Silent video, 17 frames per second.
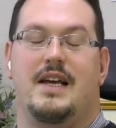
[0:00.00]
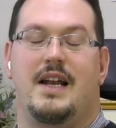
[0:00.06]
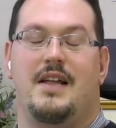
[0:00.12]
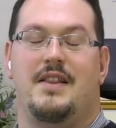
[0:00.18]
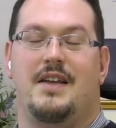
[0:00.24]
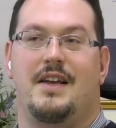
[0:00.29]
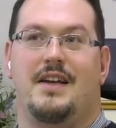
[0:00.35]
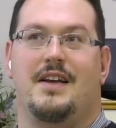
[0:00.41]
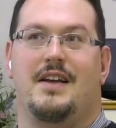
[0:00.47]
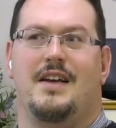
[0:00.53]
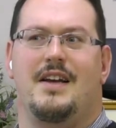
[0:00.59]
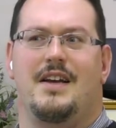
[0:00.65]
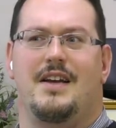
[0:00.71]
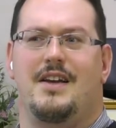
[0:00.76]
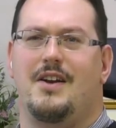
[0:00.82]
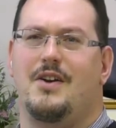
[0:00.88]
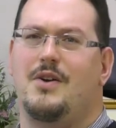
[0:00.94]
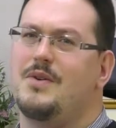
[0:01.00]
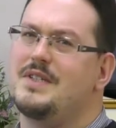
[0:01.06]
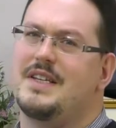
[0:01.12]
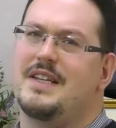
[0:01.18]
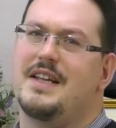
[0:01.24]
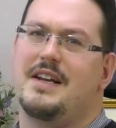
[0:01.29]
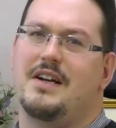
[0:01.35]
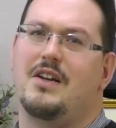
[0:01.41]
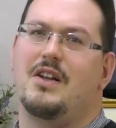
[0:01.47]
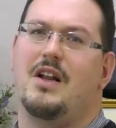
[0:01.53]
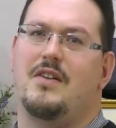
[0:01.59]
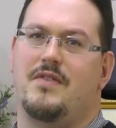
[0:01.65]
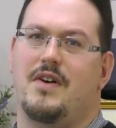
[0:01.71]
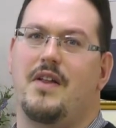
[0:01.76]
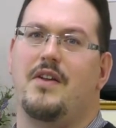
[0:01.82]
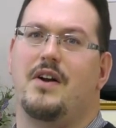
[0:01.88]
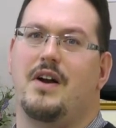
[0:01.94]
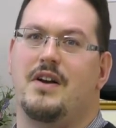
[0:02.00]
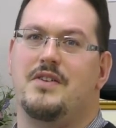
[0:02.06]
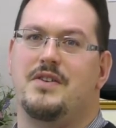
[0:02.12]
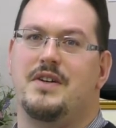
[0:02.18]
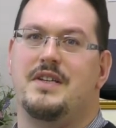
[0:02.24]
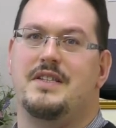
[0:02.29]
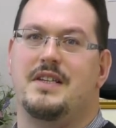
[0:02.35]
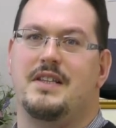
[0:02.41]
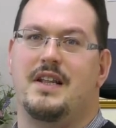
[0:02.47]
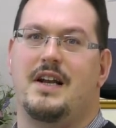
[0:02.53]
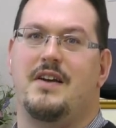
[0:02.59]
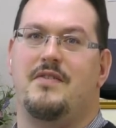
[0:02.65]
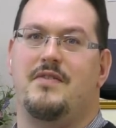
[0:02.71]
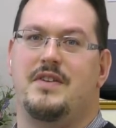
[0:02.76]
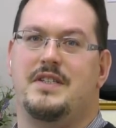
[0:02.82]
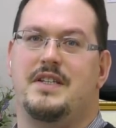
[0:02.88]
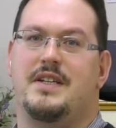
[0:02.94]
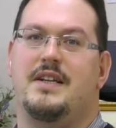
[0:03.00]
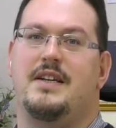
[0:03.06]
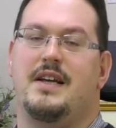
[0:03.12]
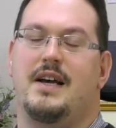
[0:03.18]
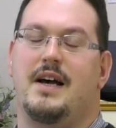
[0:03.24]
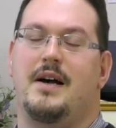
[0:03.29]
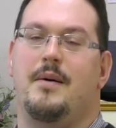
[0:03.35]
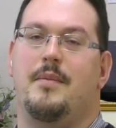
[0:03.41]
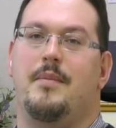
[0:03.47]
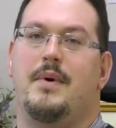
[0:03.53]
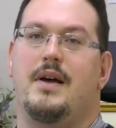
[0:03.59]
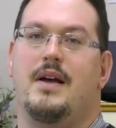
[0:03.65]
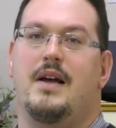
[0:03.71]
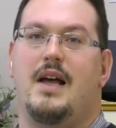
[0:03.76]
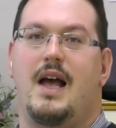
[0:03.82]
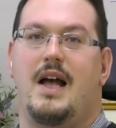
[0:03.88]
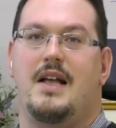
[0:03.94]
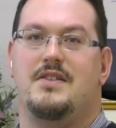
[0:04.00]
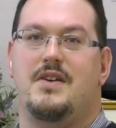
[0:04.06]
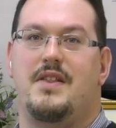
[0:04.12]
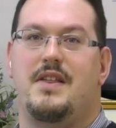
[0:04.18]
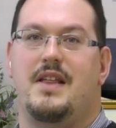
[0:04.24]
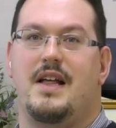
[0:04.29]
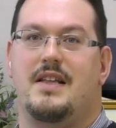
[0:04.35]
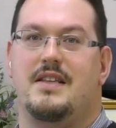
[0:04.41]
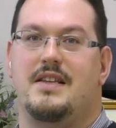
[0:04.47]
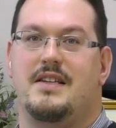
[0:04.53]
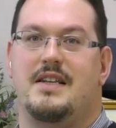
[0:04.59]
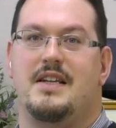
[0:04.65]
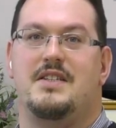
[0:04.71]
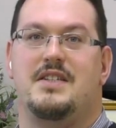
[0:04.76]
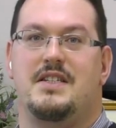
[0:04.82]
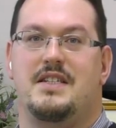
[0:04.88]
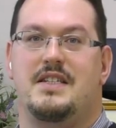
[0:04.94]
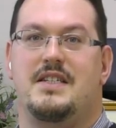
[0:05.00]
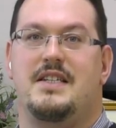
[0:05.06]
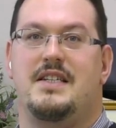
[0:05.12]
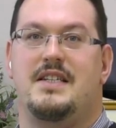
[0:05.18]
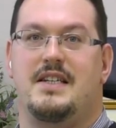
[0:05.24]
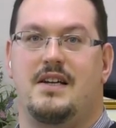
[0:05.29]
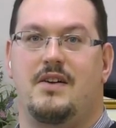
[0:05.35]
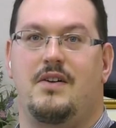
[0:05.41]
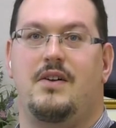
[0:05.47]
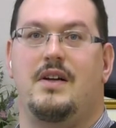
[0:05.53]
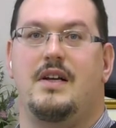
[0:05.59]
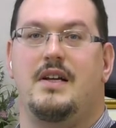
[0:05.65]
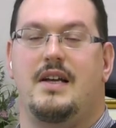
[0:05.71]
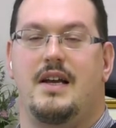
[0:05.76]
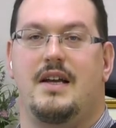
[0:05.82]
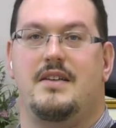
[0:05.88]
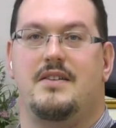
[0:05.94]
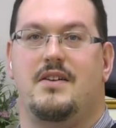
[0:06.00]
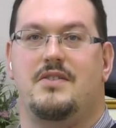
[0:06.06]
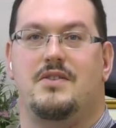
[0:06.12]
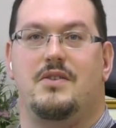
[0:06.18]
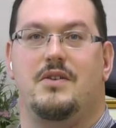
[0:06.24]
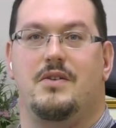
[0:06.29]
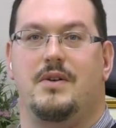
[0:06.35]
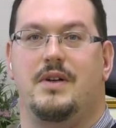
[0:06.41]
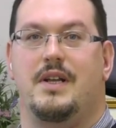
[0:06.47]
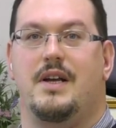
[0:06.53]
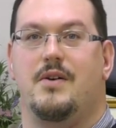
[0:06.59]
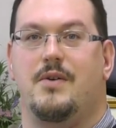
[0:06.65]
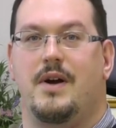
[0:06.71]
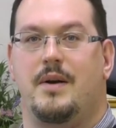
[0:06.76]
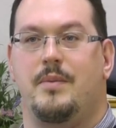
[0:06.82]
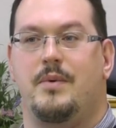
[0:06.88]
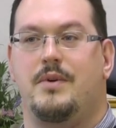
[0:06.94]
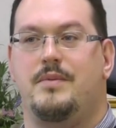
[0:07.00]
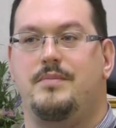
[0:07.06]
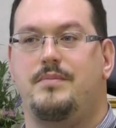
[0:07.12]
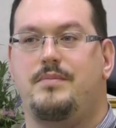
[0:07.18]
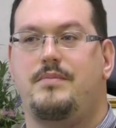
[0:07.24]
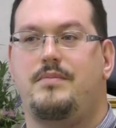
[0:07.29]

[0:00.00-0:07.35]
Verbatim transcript: And I think you don't see that in a lot of other countries that, that I've visited. Um, and so I think that attention to detail is also really incredible.